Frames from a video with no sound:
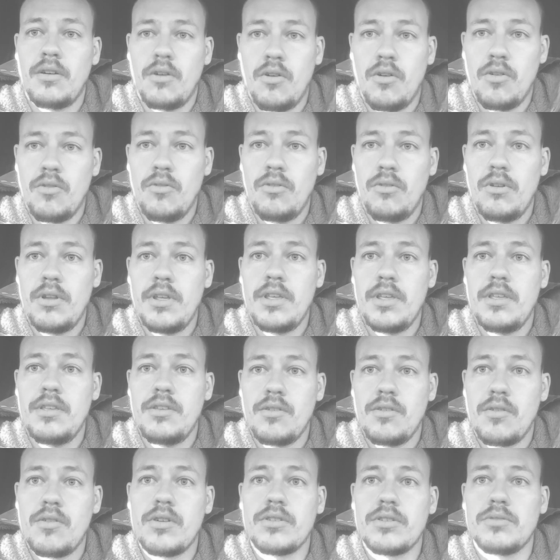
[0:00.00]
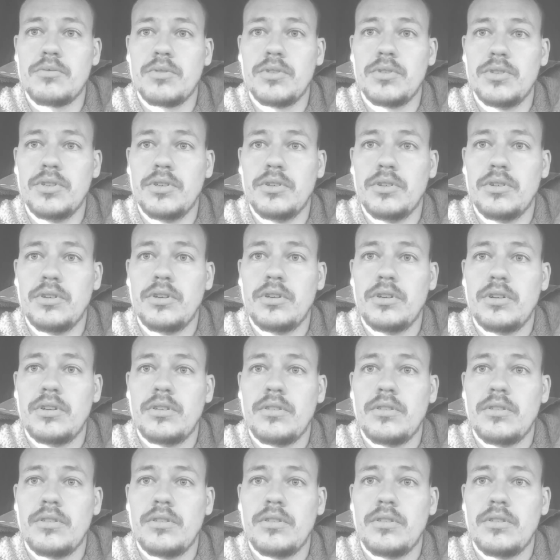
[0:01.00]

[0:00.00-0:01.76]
Only yours will do.